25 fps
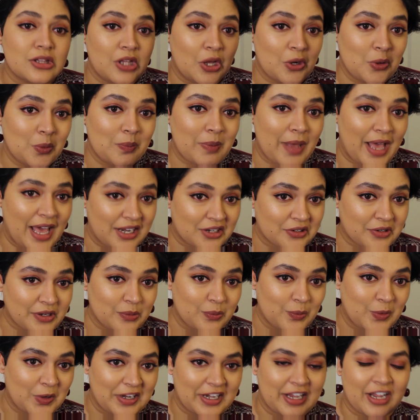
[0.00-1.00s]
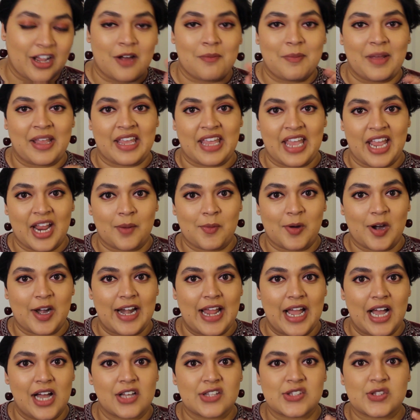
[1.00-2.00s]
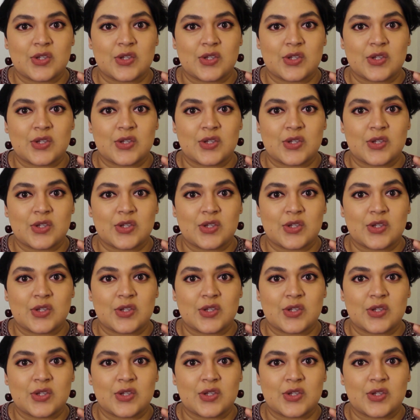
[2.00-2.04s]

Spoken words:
low battery warning on my camera now,